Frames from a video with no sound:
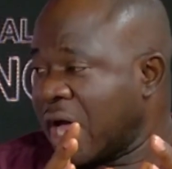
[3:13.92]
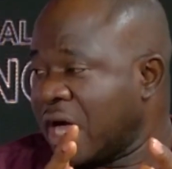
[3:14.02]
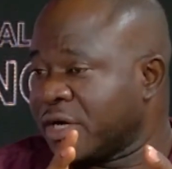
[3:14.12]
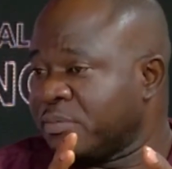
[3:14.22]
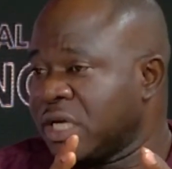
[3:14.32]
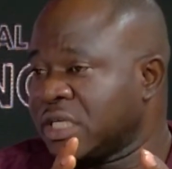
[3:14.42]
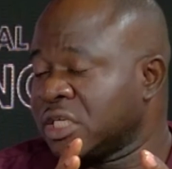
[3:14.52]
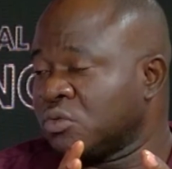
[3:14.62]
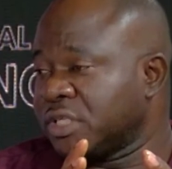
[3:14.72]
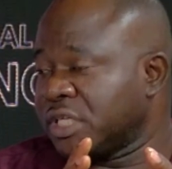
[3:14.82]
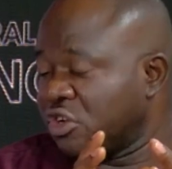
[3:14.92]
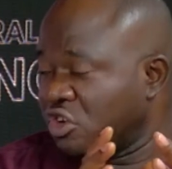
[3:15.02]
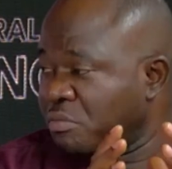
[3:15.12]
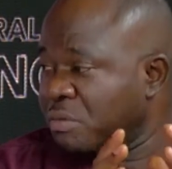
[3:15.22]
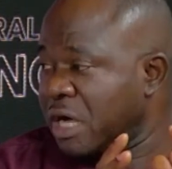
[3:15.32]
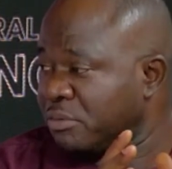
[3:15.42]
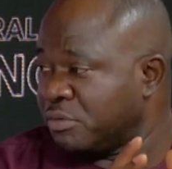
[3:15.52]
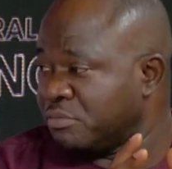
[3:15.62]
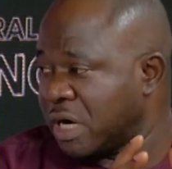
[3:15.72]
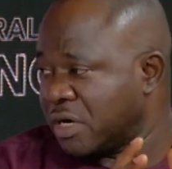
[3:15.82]
and replace it with a normal
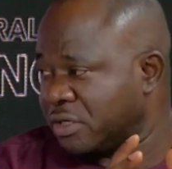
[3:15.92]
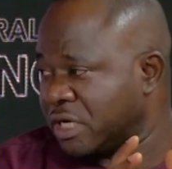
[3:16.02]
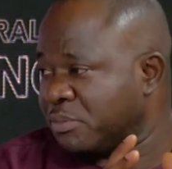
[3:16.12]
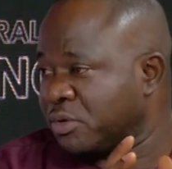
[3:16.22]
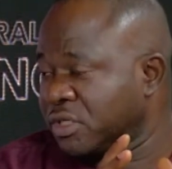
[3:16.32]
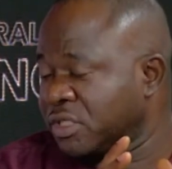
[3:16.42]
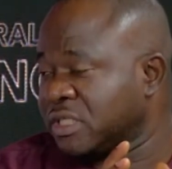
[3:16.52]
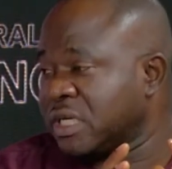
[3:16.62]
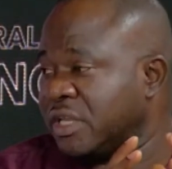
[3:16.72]
bone marrow that produces a